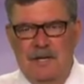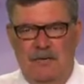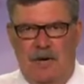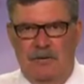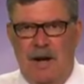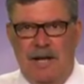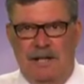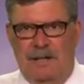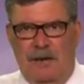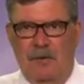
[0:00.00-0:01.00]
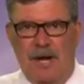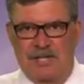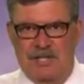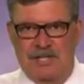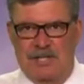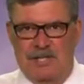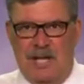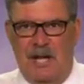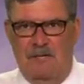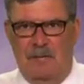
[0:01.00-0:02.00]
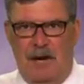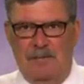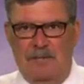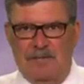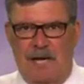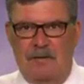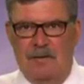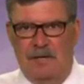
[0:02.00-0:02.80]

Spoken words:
quadratic equations to solve problems out,